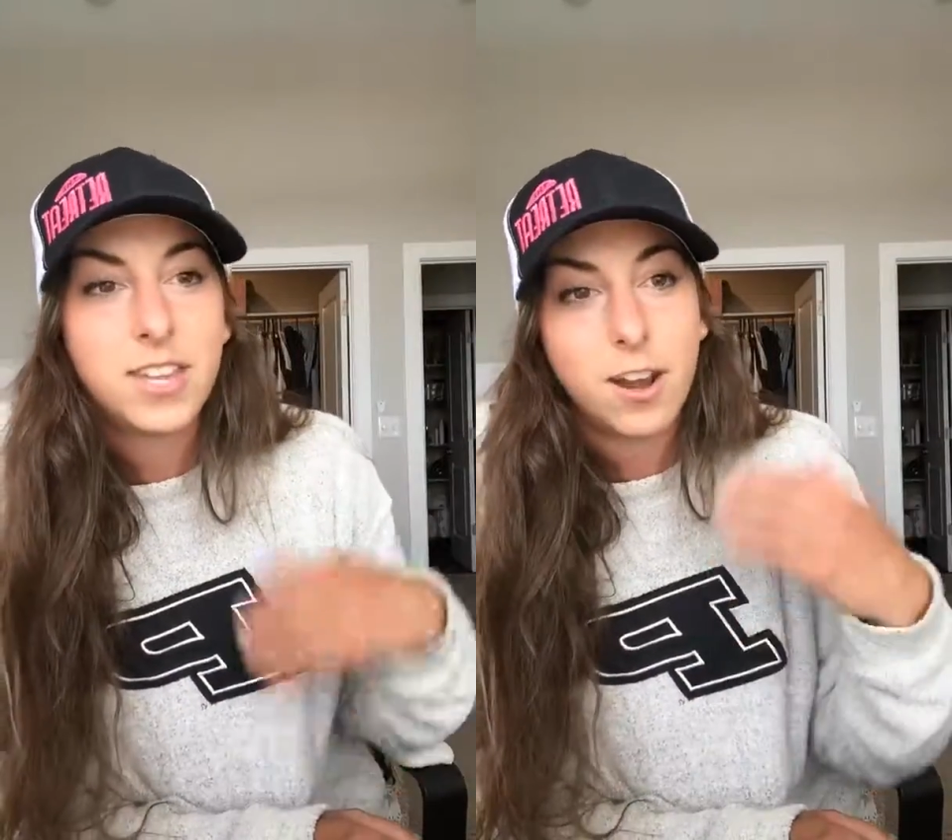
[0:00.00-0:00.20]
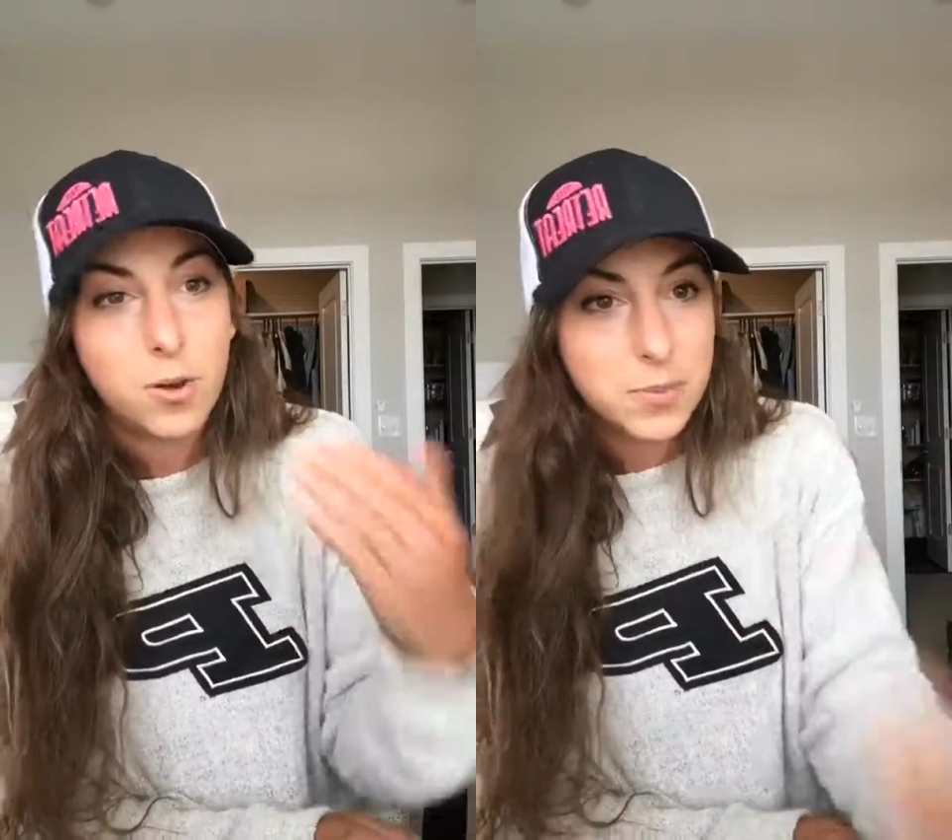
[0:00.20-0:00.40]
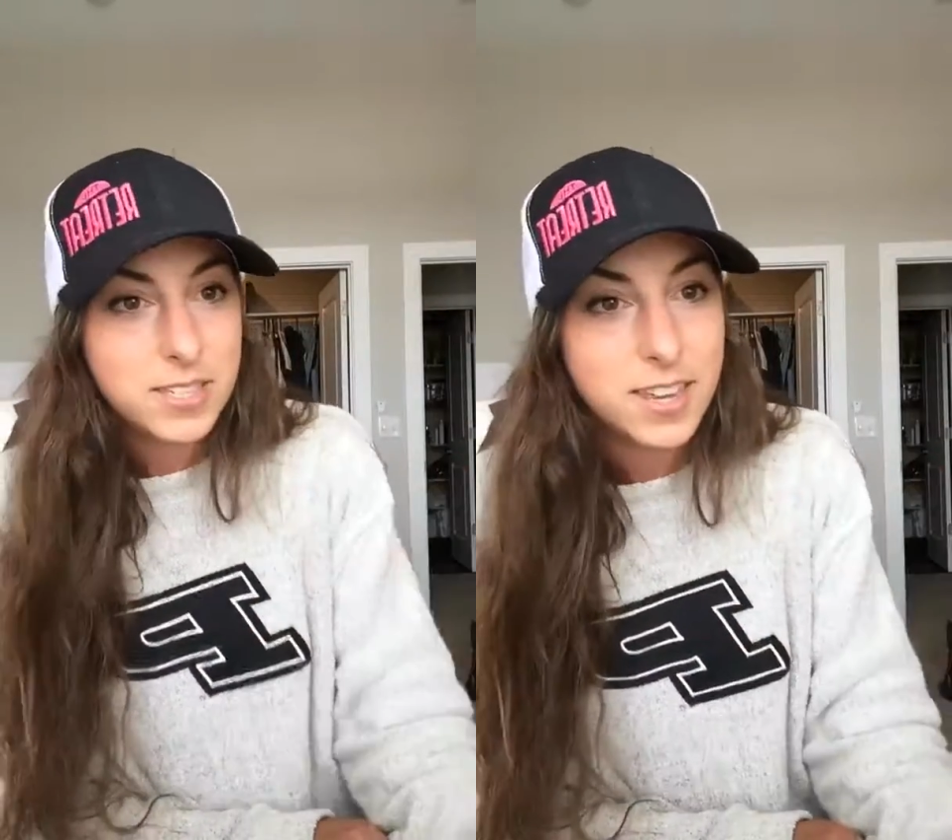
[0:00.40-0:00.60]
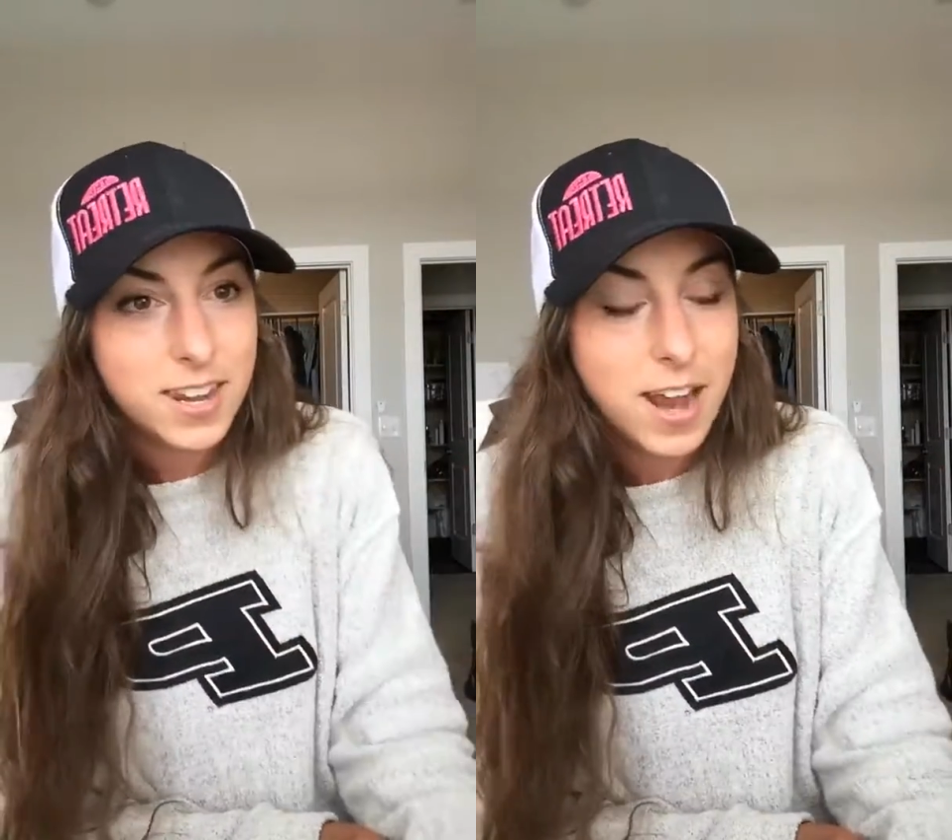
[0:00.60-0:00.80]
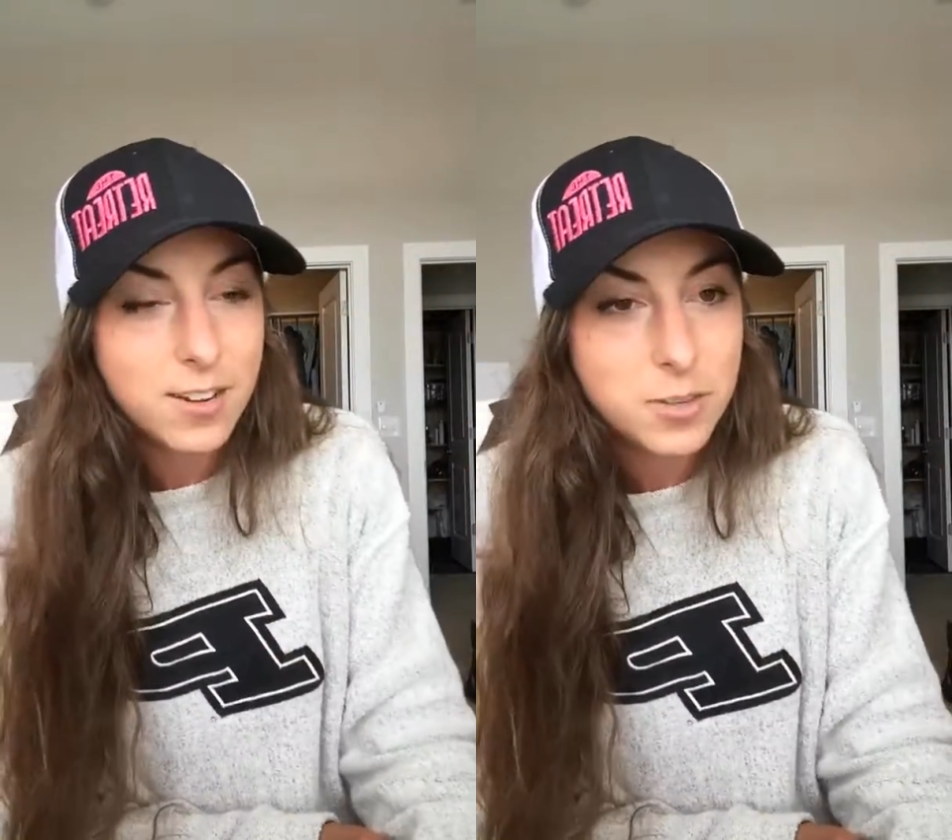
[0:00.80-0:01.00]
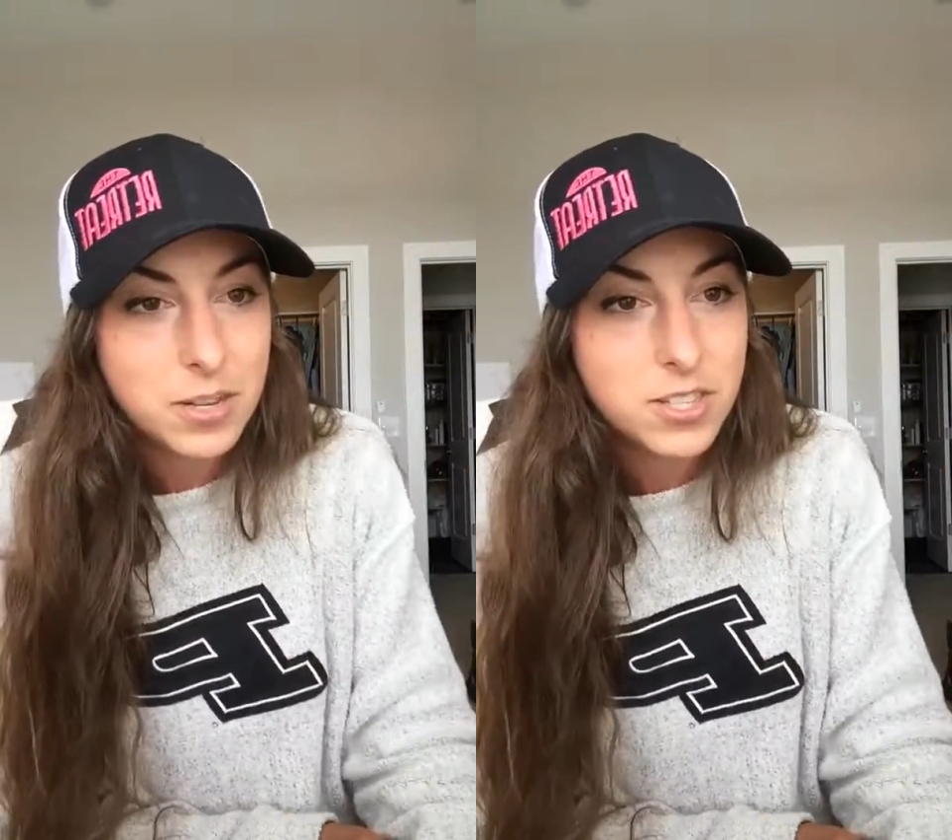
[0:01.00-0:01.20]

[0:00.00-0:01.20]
that I will be sending out to my